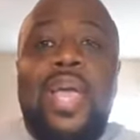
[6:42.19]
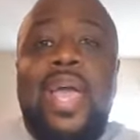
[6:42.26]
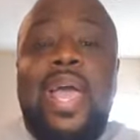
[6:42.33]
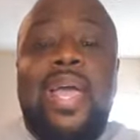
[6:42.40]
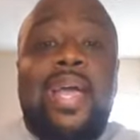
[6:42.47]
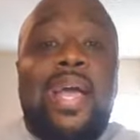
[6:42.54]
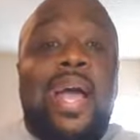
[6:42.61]

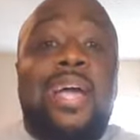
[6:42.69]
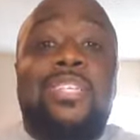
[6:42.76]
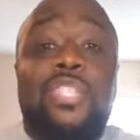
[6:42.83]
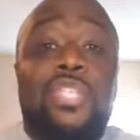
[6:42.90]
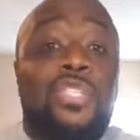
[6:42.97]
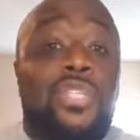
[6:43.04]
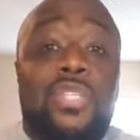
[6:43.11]
And guys,
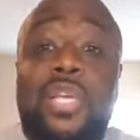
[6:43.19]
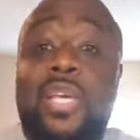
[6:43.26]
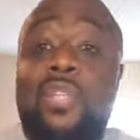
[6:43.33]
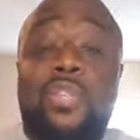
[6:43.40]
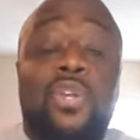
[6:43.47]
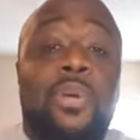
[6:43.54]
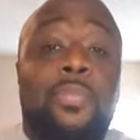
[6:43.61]
she just
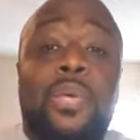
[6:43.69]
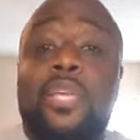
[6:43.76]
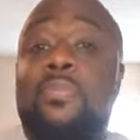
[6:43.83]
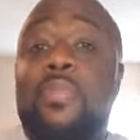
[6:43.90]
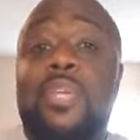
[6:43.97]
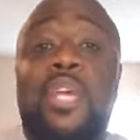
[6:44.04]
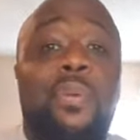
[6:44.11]
ended up
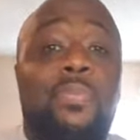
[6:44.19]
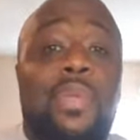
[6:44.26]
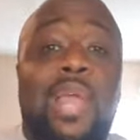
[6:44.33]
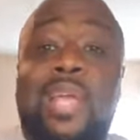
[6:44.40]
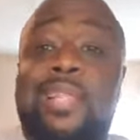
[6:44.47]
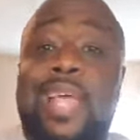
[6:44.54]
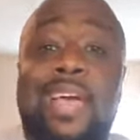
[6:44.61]
hitting me up
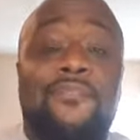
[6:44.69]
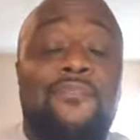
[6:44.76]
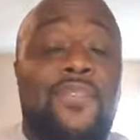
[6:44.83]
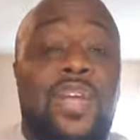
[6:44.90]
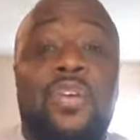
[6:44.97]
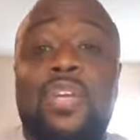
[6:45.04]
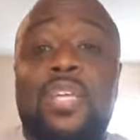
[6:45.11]
like that
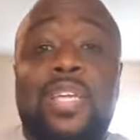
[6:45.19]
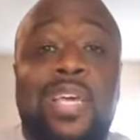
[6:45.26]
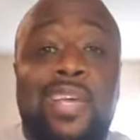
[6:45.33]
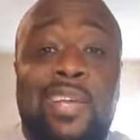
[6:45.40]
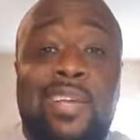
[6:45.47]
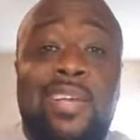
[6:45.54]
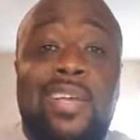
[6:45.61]
very
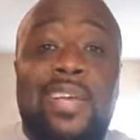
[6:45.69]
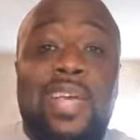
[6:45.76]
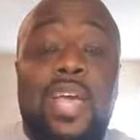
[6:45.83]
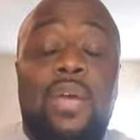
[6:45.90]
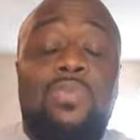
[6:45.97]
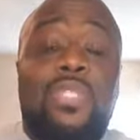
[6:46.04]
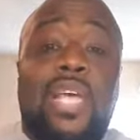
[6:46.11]
day
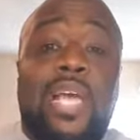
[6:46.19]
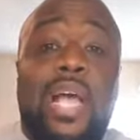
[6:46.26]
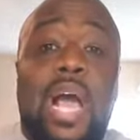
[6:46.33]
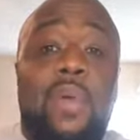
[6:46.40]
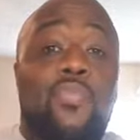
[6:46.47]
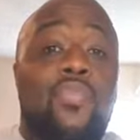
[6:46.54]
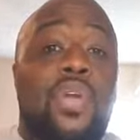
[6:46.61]
and was like,
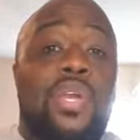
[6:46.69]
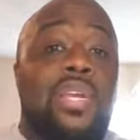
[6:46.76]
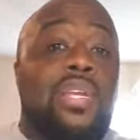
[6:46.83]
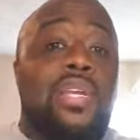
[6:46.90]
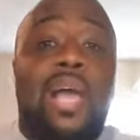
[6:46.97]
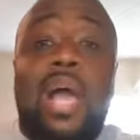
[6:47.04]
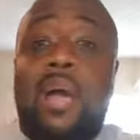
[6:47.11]
I'm
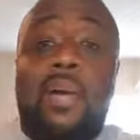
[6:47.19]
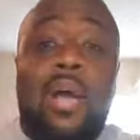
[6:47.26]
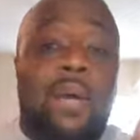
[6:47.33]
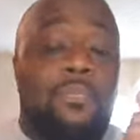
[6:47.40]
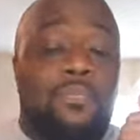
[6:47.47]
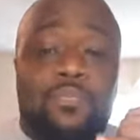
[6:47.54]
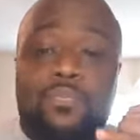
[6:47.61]
ready
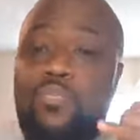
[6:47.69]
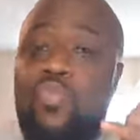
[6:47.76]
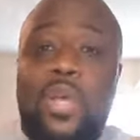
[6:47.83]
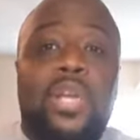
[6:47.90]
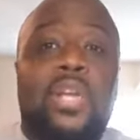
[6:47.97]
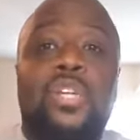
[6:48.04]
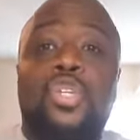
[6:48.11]

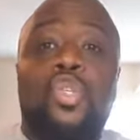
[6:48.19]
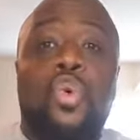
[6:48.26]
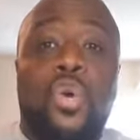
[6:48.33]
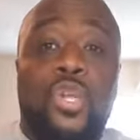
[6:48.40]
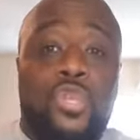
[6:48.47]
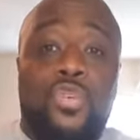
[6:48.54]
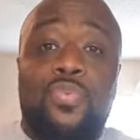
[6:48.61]
to
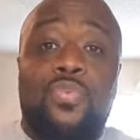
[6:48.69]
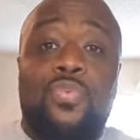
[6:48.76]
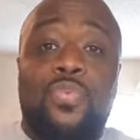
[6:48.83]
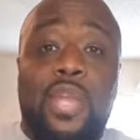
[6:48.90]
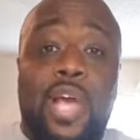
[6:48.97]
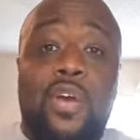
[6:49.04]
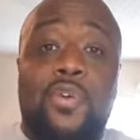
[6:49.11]
join you
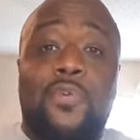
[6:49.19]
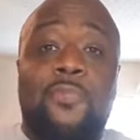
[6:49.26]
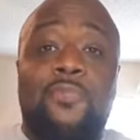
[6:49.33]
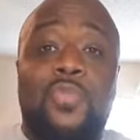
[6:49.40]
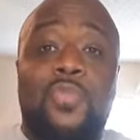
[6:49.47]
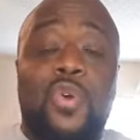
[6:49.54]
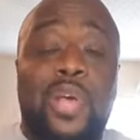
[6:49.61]
now.
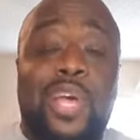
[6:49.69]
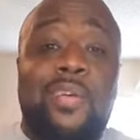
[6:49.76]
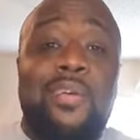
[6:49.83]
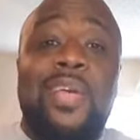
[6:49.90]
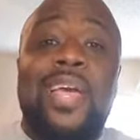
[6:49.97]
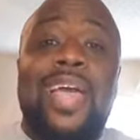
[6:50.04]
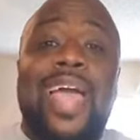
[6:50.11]
Okay.
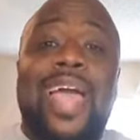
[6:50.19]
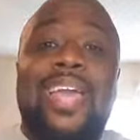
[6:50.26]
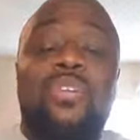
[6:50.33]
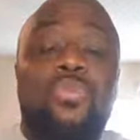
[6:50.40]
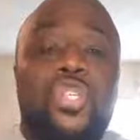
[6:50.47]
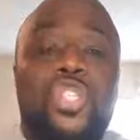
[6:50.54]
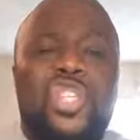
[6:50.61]
And
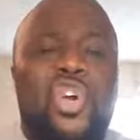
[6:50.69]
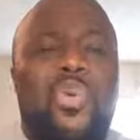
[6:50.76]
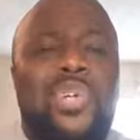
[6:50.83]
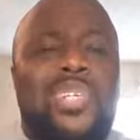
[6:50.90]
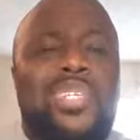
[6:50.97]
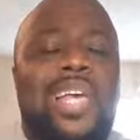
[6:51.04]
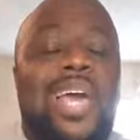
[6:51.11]
it was so
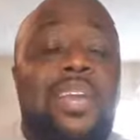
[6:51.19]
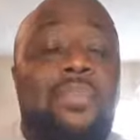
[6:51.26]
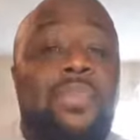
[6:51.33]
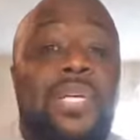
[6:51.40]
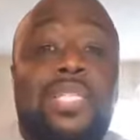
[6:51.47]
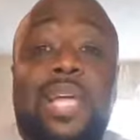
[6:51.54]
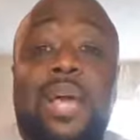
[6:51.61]
exciting
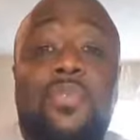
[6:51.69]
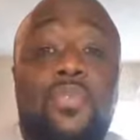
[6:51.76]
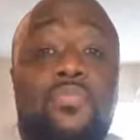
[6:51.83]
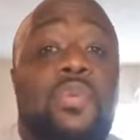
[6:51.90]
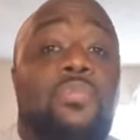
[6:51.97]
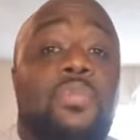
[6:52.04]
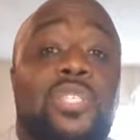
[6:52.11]
because I
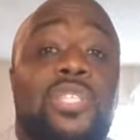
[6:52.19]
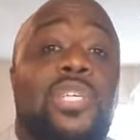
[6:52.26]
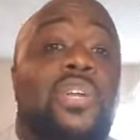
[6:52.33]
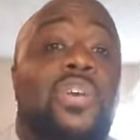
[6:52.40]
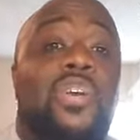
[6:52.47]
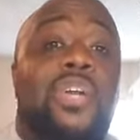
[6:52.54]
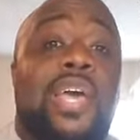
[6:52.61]
remember
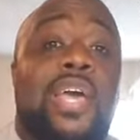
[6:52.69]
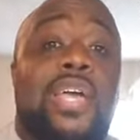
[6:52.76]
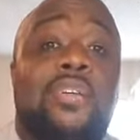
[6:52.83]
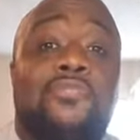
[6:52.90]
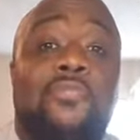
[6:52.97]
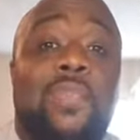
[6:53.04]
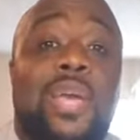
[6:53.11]
sending her that
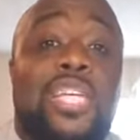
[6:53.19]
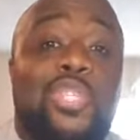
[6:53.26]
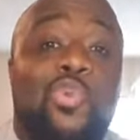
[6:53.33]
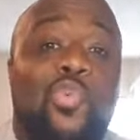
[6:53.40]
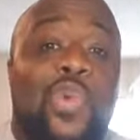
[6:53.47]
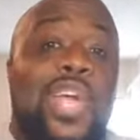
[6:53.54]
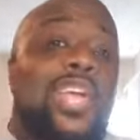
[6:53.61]

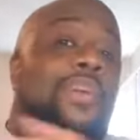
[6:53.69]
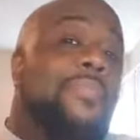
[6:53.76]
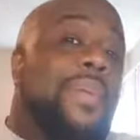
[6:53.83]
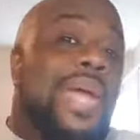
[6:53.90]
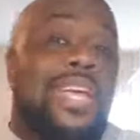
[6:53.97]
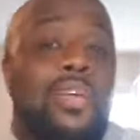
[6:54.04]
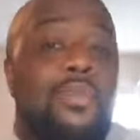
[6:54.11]
information way
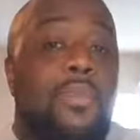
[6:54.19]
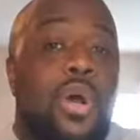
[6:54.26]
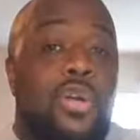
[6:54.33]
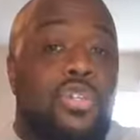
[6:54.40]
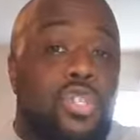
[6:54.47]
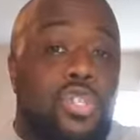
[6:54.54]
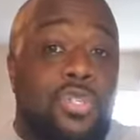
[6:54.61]
back in
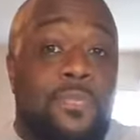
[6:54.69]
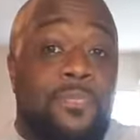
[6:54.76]
March.